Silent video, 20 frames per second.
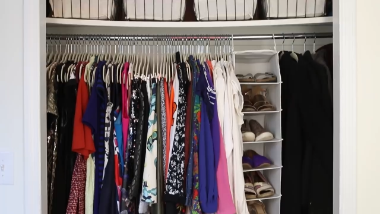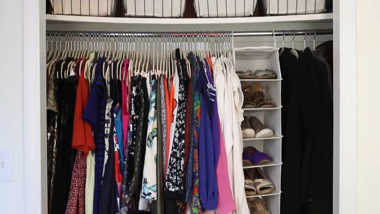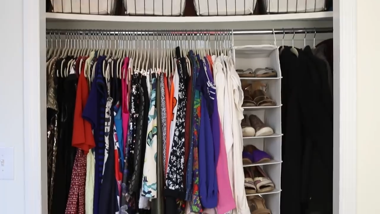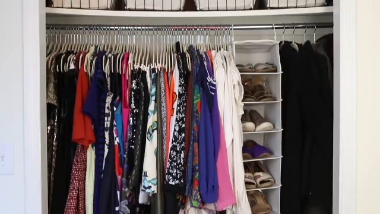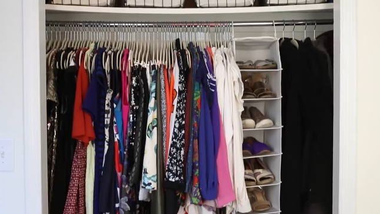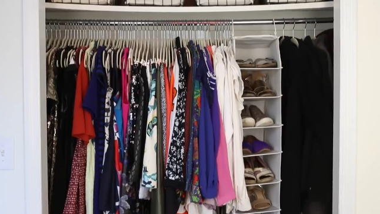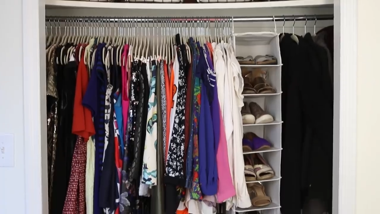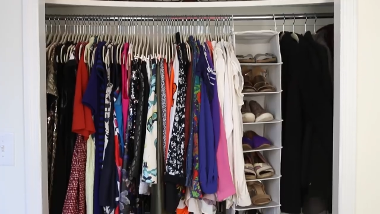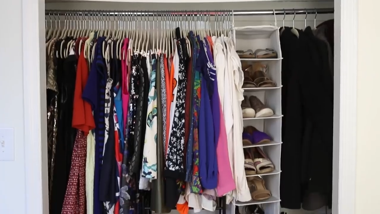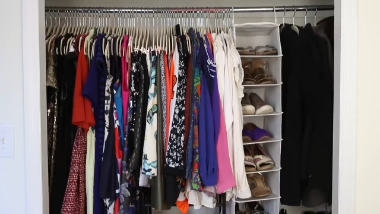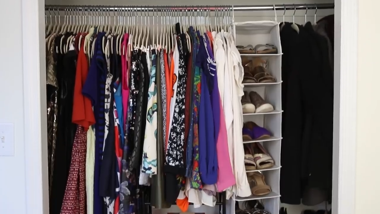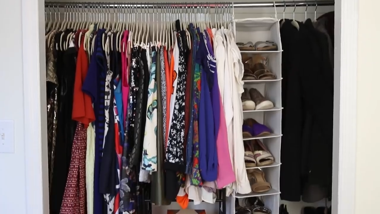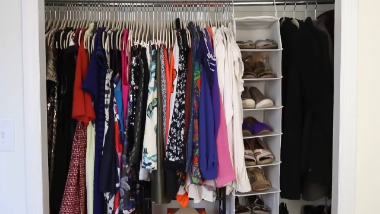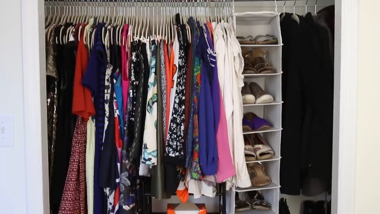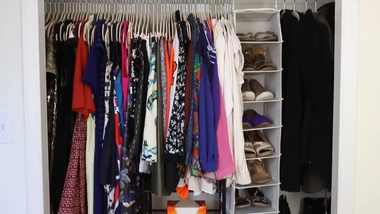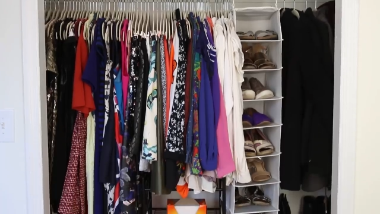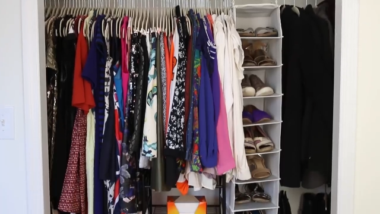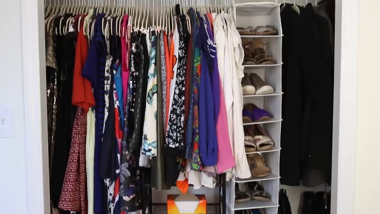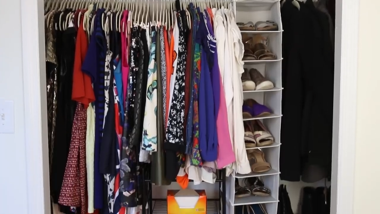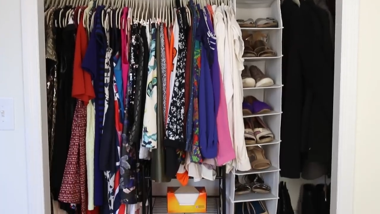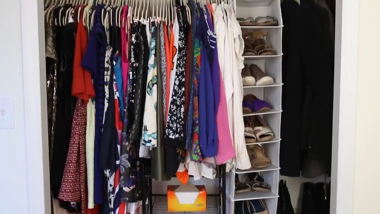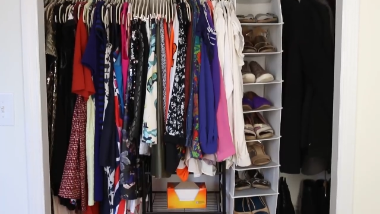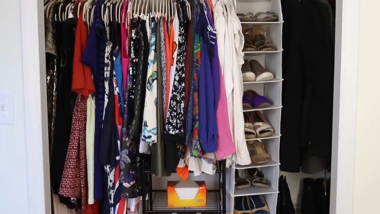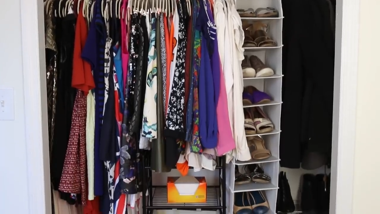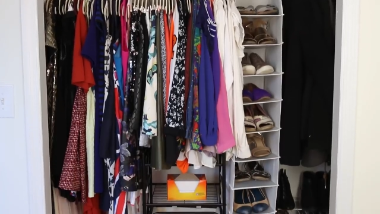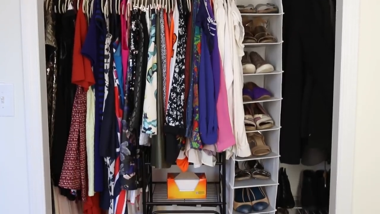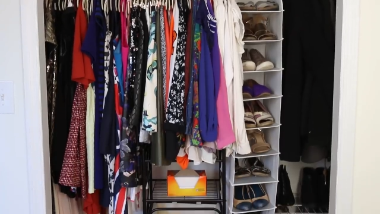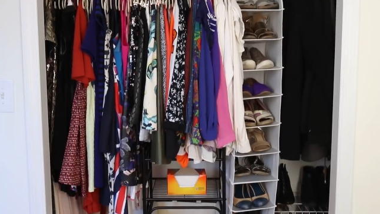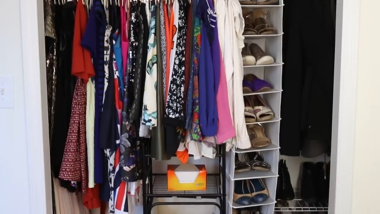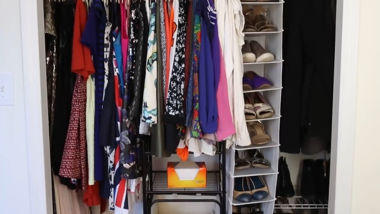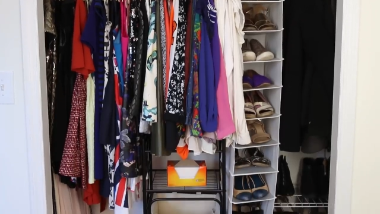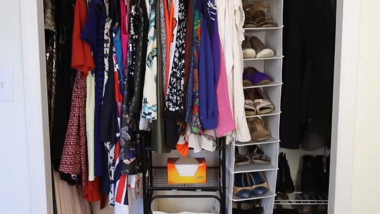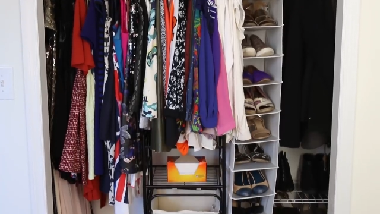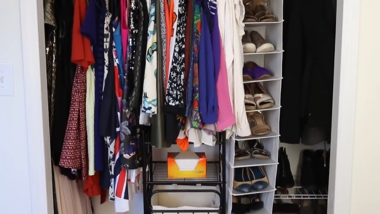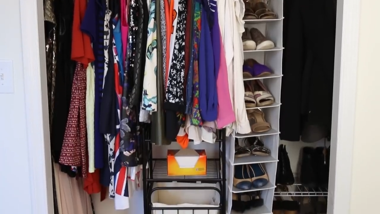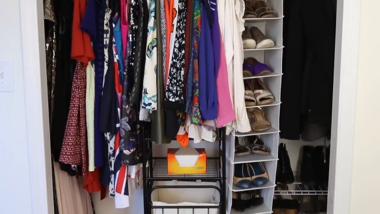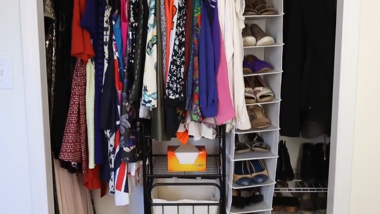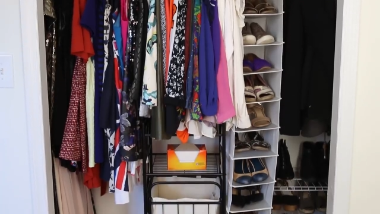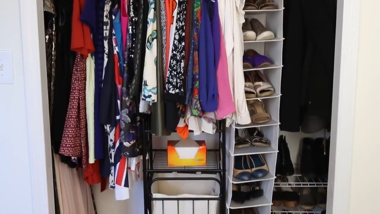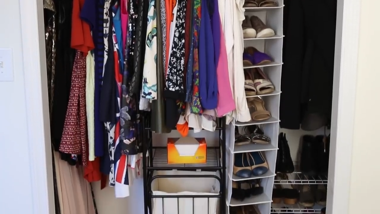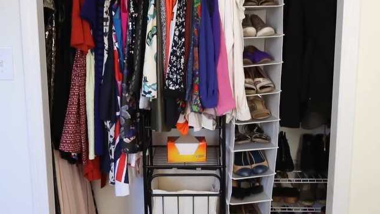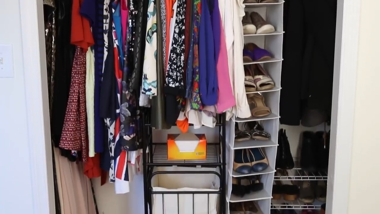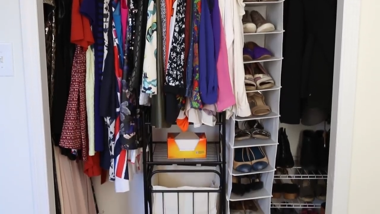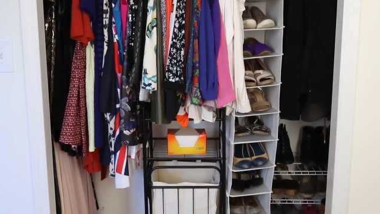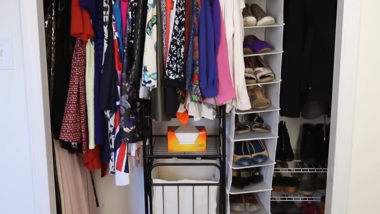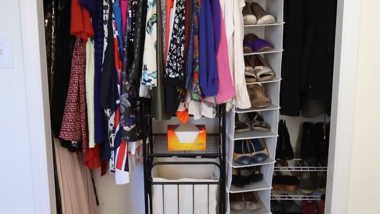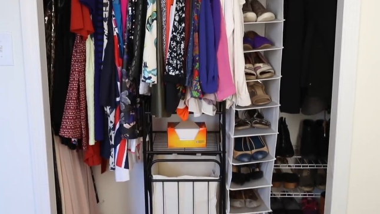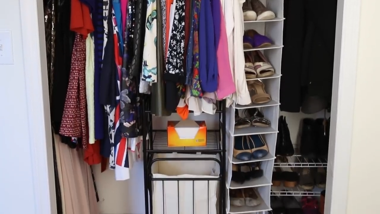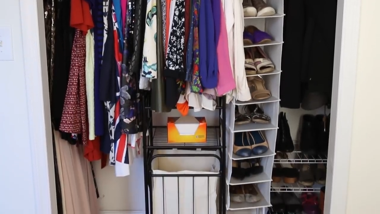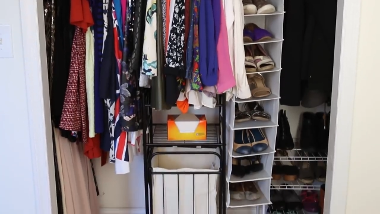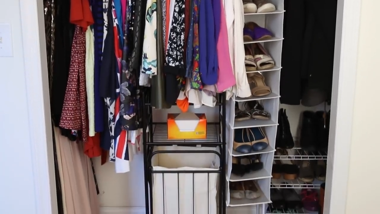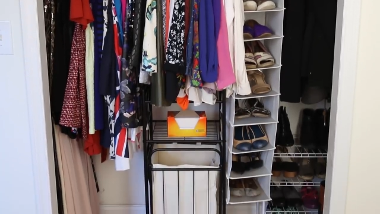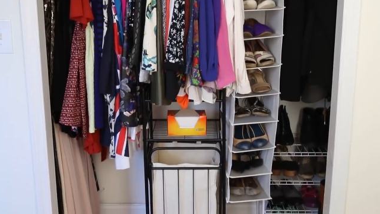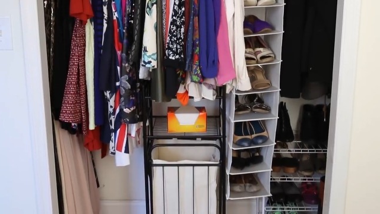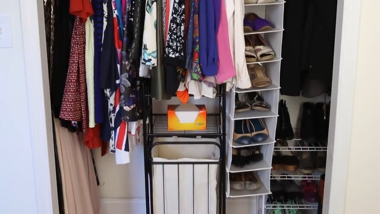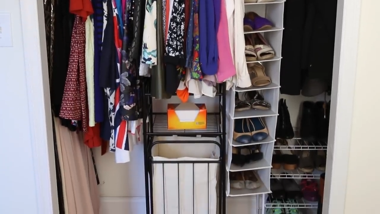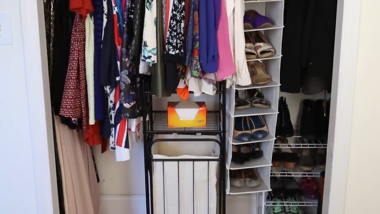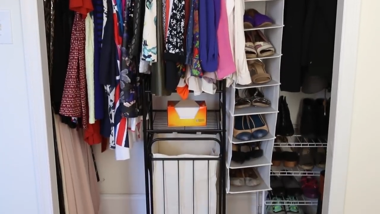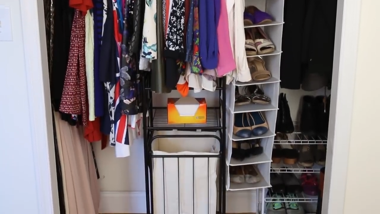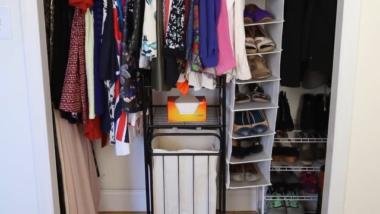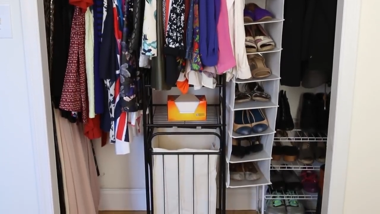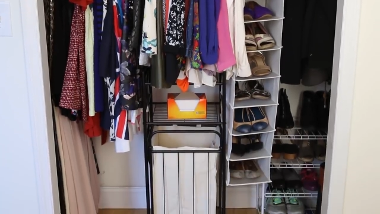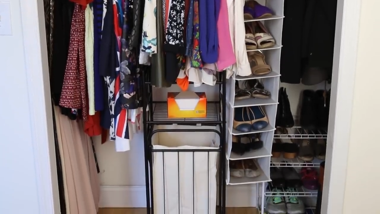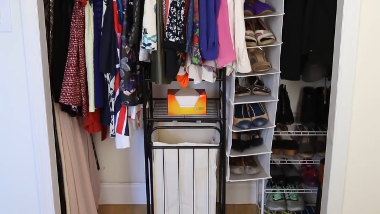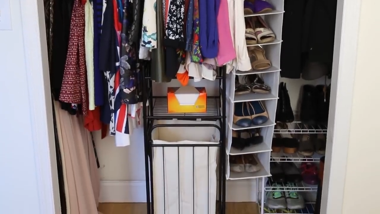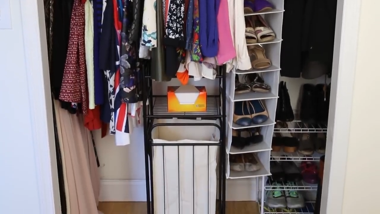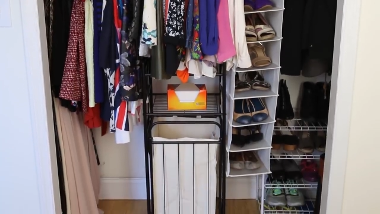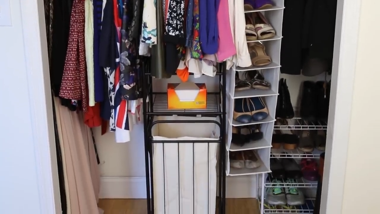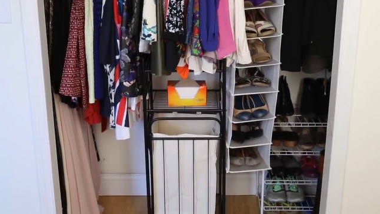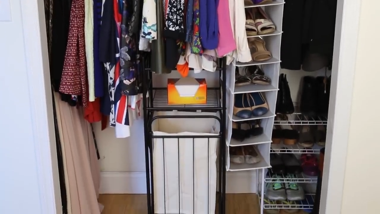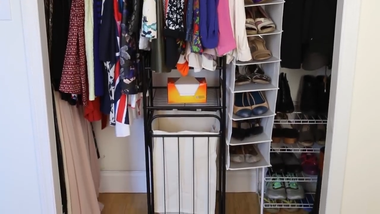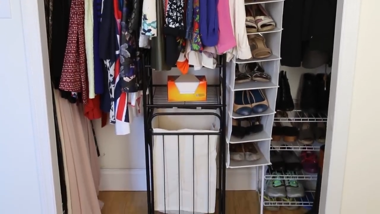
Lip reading: (no speaker visible)